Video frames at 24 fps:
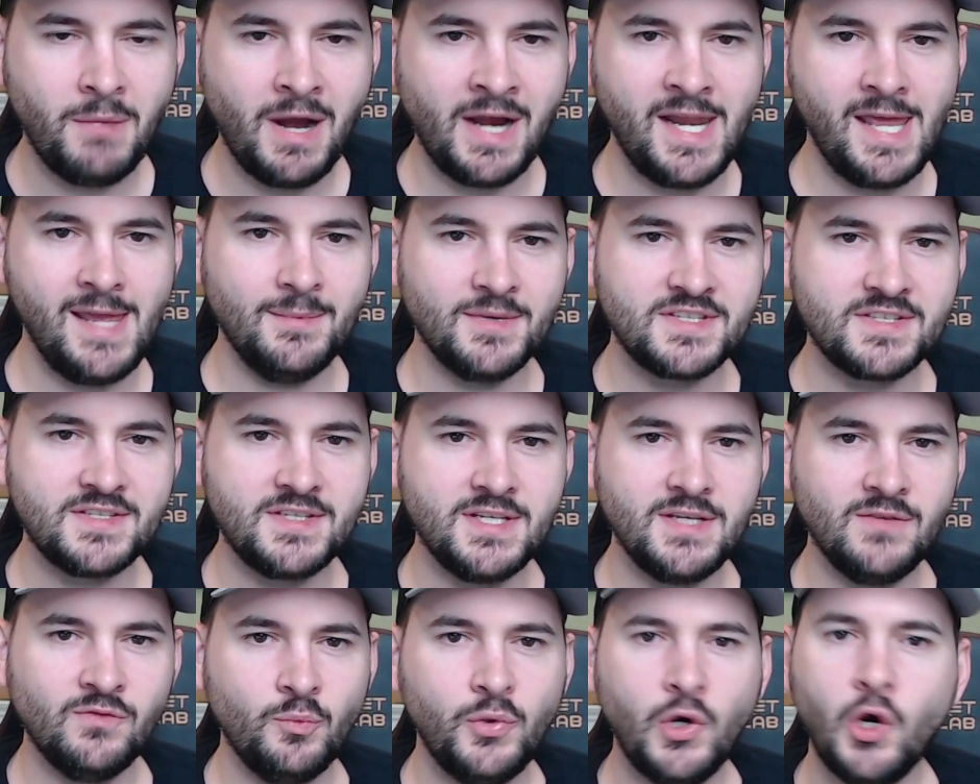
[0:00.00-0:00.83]
My name is
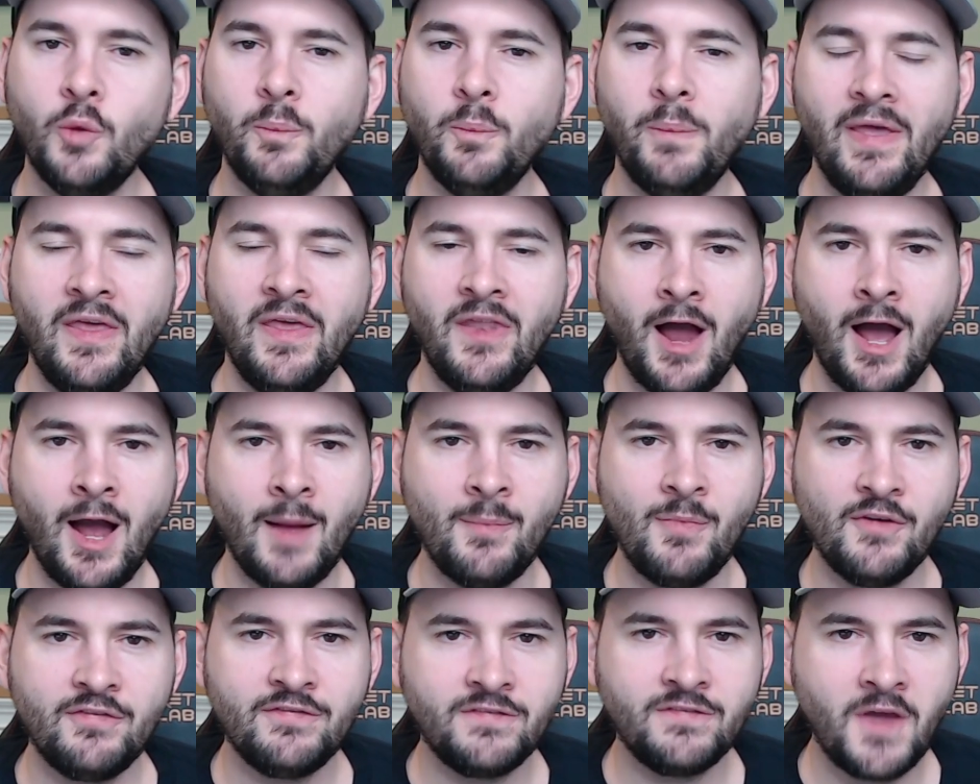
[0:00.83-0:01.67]
Stephen Pope, and
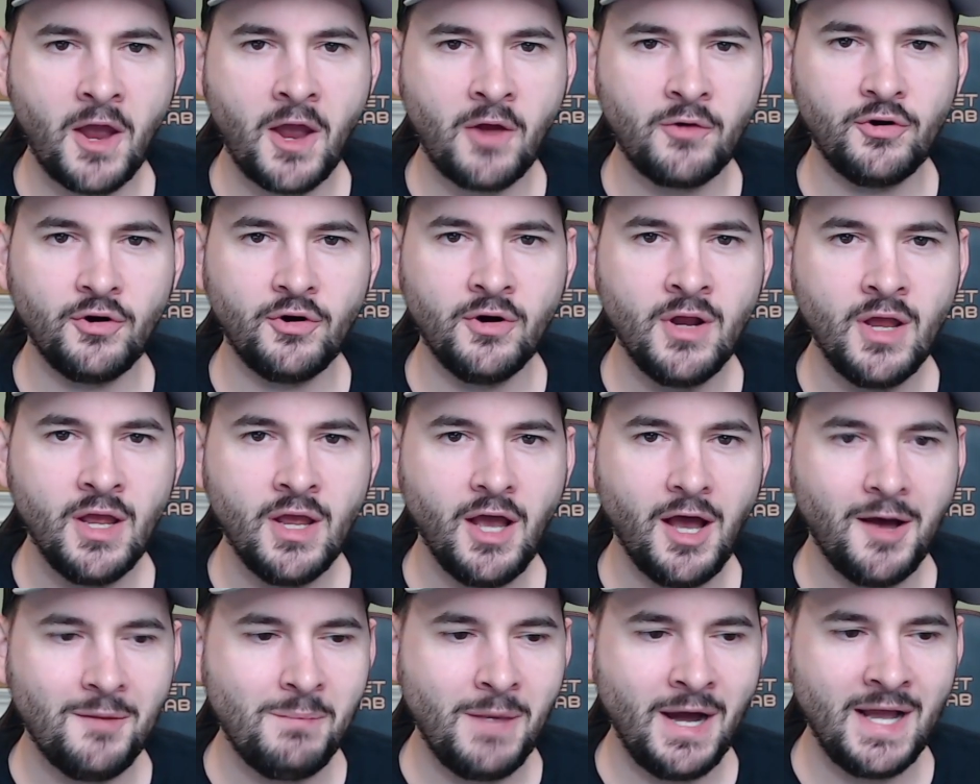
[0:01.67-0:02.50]
I'm the founder
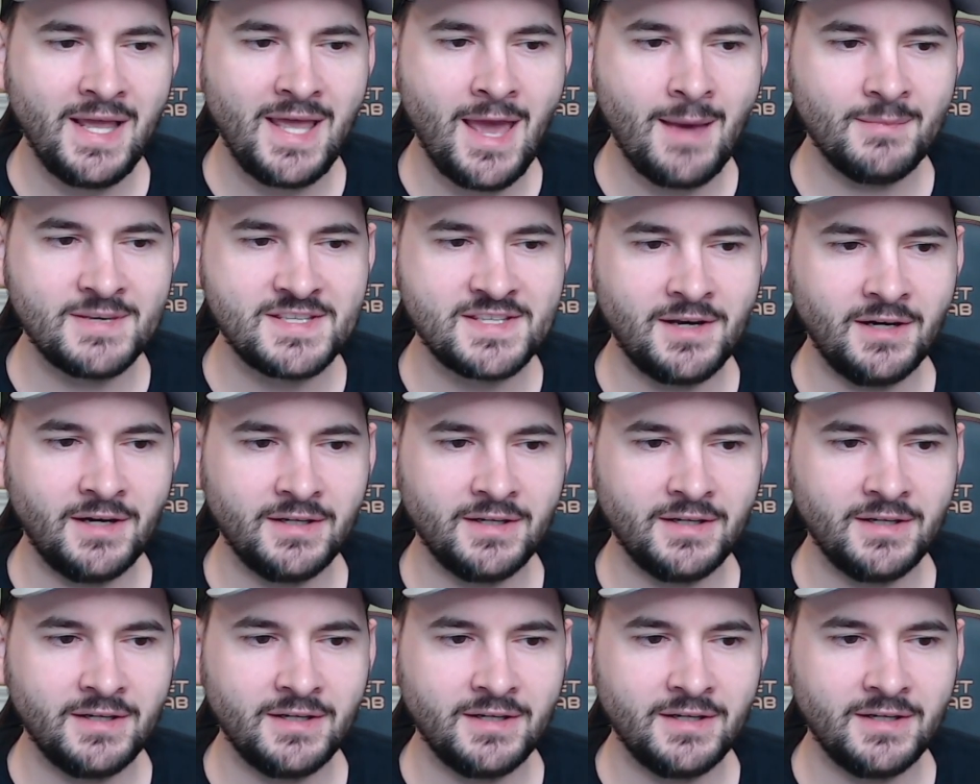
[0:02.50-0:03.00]
of My Amazon